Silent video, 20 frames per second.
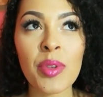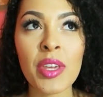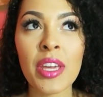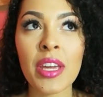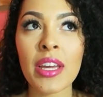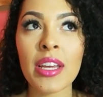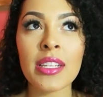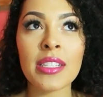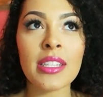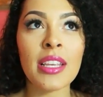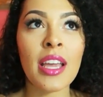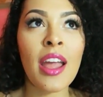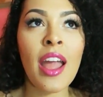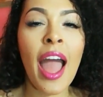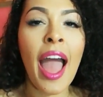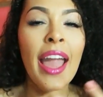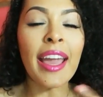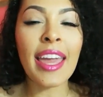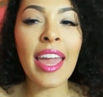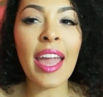because
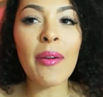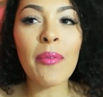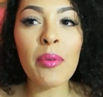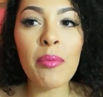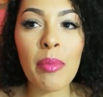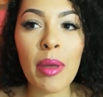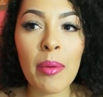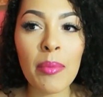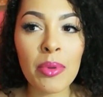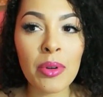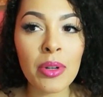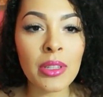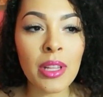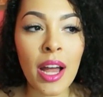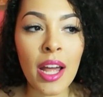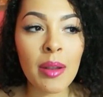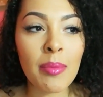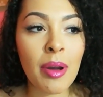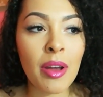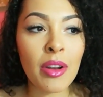I can't remember a
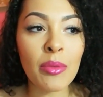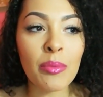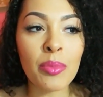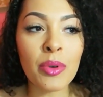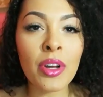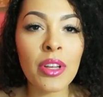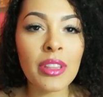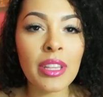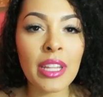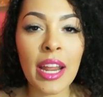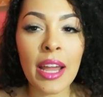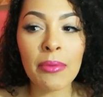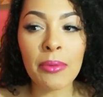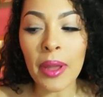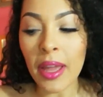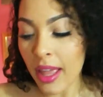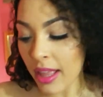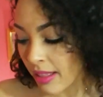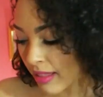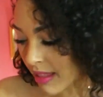lot about a book that I
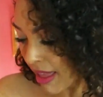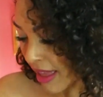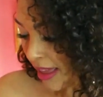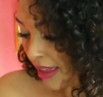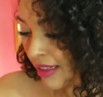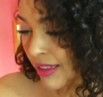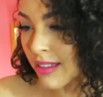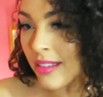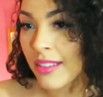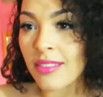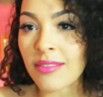read like,